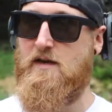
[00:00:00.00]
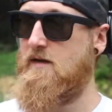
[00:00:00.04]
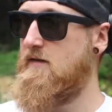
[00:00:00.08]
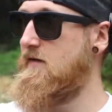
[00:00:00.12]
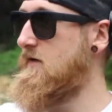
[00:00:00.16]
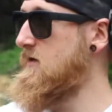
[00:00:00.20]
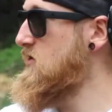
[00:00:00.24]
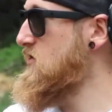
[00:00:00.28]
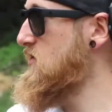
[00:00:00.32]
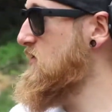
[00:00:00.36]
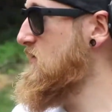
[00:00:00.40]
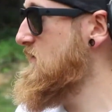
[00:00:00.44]

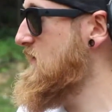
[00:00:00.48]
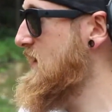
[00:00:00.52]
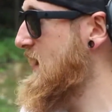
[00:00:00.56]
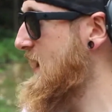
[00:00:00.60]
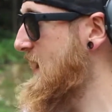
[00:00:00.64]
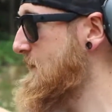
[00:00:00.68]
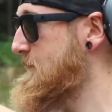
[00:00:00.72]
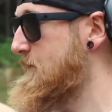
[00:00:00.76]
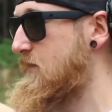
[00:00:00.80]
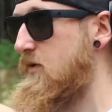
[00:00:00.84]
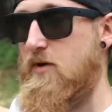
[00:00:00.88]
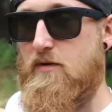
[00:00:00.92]
Let's shoot
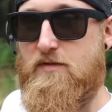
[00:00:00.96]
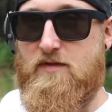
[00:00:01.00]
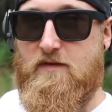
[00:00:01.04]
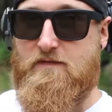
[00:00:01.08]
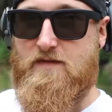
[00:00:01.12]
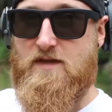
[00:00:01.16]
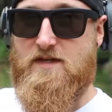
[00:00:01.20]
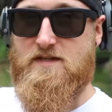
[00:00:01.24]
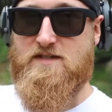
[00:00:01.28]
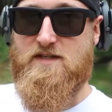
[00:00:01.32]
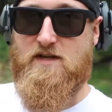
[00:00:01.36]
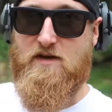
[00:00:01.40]
at both of
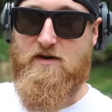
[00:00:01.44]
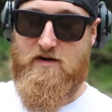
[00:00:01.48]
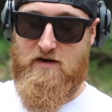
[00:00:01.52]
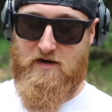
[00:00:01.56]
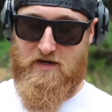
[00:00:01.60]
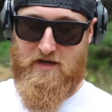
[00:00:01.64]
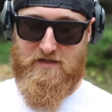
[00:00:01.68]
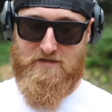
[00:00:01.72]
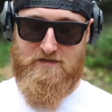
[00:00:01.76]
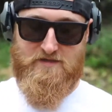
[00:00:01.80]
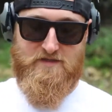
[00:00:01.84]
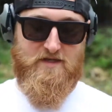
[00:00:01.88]
these
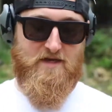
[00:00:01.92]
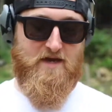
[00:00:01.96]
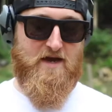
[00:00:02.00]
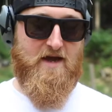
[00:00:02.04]
targets.